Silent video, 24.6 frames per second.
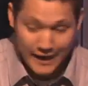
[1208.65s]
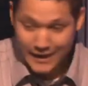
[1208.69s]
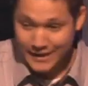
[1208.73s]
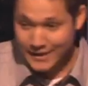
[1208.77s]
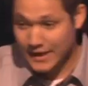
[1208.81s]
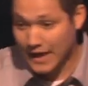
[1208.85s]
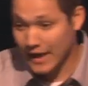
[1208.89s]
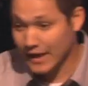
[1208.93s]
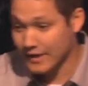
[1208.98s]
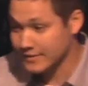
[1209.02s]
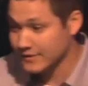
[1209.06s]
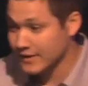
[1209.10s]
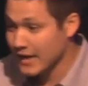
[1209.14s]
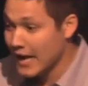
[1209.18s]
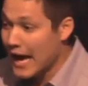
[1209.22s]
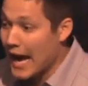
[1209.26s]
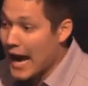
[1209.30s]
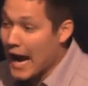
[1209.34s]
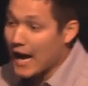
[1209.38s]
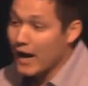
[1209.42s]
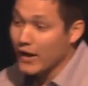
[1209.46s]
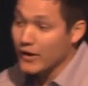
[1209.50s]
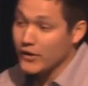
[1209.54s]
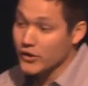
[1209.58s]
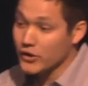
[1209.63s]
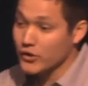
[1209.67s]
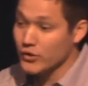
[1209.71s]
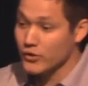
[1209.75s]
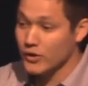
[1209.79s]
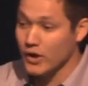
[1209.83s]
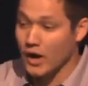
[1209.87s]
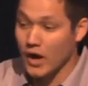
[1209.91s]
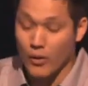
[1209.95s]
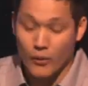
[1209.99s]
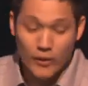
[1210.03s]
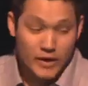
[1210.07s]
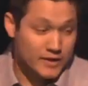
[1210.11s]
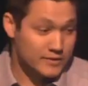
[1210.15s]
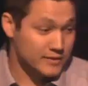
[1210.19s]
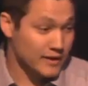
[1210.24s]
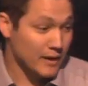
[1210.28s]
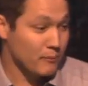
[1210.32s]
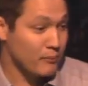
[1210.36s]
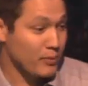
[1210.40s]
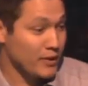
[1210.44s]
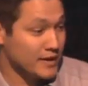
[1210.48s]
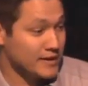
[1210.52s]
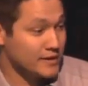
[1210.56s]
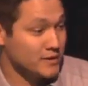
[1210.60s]
Yes. How do you know? Because I
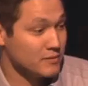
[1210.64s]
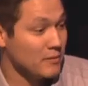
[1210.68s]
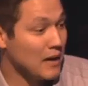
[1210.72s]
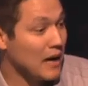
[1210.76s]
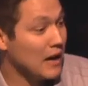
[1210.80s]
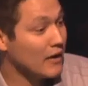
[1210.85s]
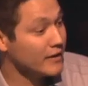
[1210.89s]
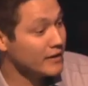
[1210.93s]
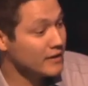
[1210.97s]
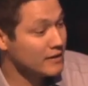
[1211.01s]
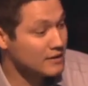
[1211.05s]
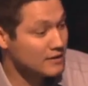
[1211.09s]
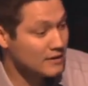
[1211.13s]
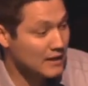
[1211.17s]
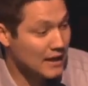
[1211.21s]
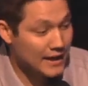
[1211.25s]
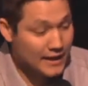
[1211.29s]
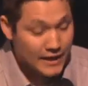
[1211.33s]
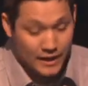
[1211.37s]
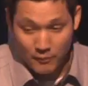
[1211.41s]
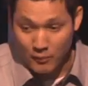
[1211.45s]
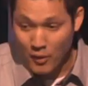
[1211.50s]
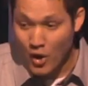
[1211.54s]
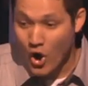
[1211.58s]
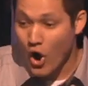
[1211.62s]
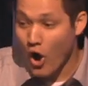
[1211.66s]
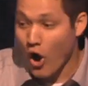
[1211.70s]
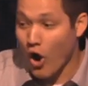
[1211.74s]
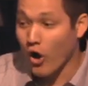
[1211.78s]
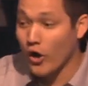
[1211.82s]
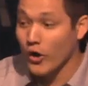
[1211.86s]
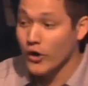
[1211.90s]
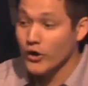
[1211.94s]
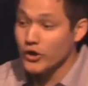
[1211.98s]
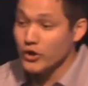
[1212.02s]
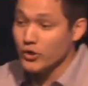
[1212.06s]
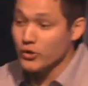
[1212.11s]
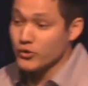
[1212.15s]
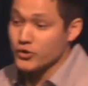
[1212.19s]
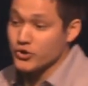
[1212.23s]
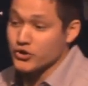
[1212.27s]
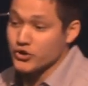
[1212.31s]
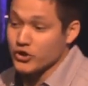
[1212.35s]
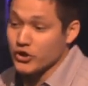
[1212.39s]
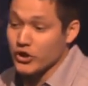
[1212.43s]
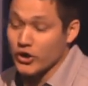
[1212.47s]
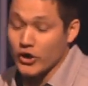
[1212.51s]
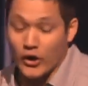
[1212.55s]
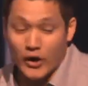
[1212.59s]
picked him out in a lineup. Are you
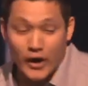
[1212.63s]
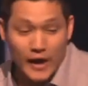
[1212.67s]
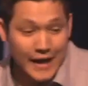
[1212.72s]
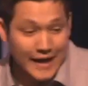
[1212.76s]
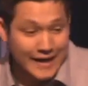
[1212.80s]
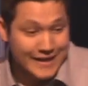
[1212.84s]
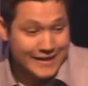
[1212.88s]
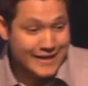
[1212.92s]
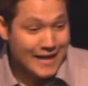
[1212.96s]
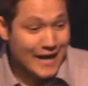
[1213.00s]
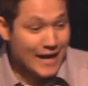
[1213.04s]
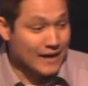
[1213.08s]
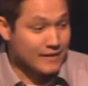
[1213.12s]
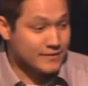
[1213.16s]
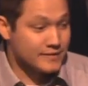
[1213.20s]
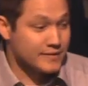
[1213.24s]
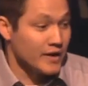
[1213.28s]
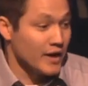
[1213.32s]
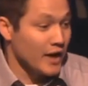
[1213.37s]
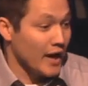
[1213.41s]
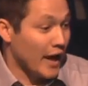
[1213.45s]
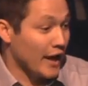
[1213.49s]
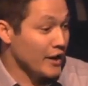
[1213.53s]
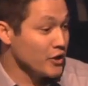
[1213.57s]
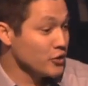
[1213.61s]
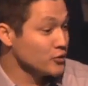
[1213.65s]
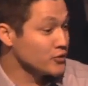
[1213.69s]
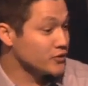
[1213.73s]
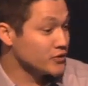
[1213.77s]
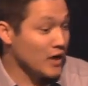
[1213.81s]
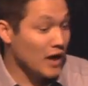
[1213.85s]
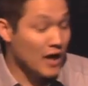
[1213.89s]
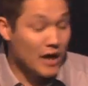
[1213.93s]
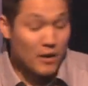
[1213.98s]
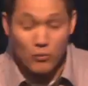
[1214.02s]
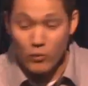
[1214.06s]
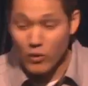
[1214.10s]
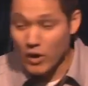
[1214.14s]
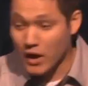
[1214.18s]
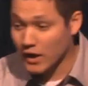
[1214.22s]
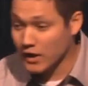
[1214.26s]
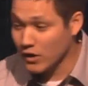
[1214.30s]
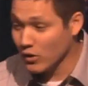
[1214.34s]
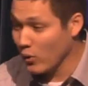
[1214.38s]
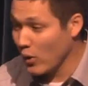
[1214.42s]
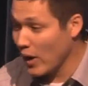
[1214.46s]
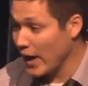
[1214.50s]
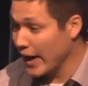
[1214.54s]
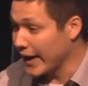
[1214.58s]
sure? Yes. And you saw him
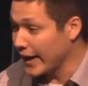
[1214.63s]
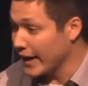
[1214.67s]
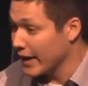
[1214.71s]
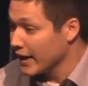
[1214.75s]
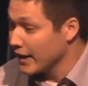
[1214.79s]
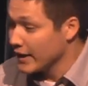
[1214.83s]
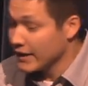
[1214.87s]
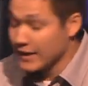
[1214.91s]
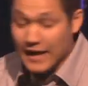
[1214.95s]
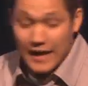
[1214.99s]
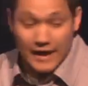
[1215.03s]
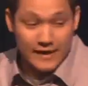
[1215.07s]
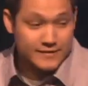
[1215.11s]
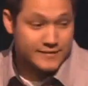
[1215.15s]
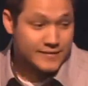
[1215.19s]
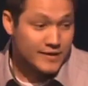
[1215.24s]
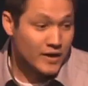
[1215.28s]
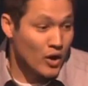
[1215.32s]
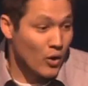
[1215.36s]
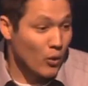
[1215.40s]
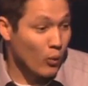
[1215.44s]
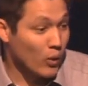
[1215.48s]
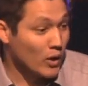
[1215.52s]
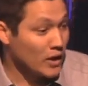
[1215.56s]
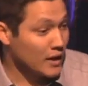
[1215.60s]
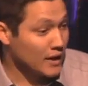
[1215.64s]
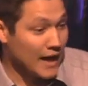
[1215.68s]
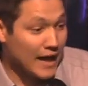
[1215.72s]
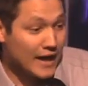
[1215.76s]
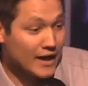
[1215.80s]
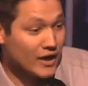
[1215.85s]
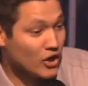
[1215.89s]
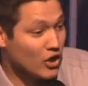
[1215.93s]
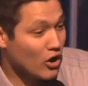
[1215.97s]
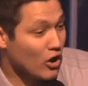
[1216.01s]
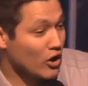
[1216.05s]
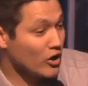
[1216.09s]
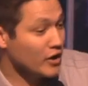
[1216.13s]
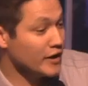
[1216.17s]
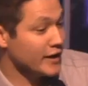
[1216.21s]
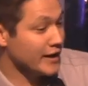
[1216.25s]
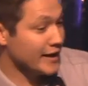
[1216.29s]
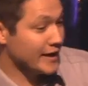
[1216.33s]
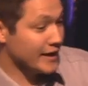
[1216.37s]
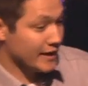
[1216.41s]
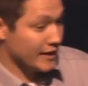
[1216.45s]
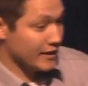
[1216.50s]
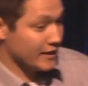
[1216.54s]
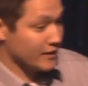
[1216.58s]
walk away? Yes. What kind of car did
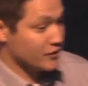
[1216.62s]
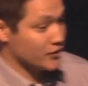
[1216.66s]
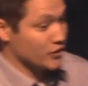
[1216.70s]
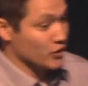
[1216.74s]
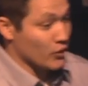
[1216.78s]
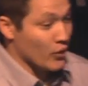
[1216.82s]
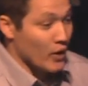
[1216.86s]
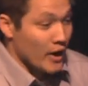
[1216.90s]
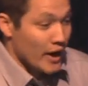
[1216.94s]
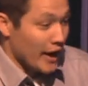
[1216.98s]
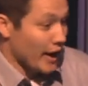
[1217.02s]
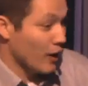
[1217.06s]
he get into?